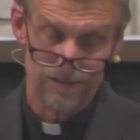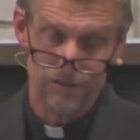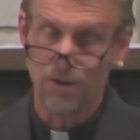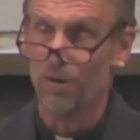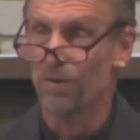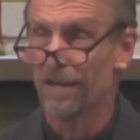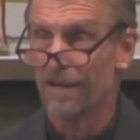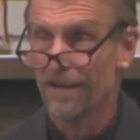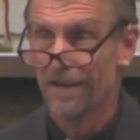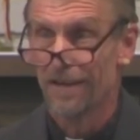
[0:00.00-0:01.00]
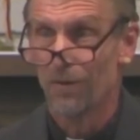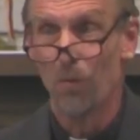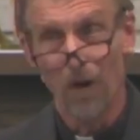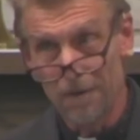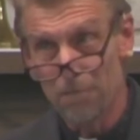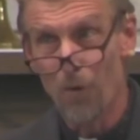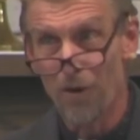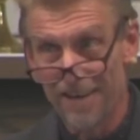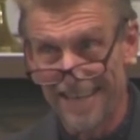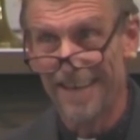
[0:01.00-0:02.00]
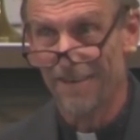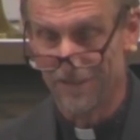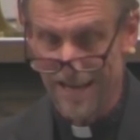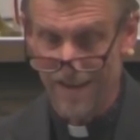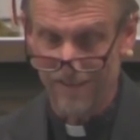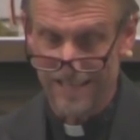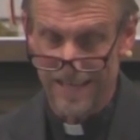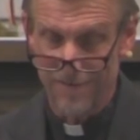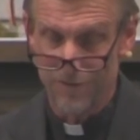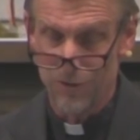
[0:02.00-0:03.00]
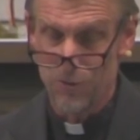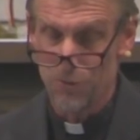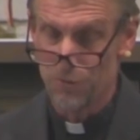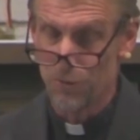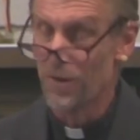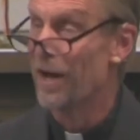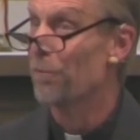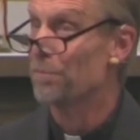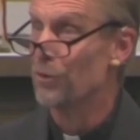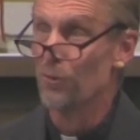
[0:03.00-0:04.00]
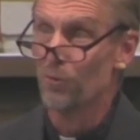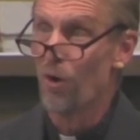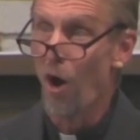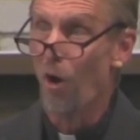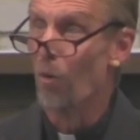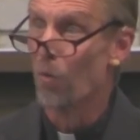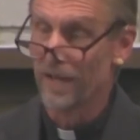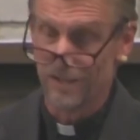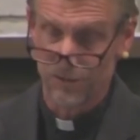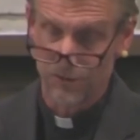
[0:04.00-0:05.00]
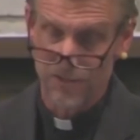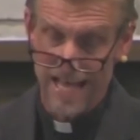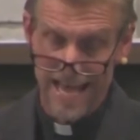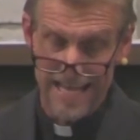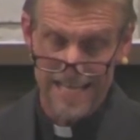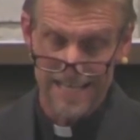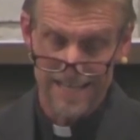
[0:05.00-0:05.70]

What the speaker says: so one more gift I'll give you to help you always thank.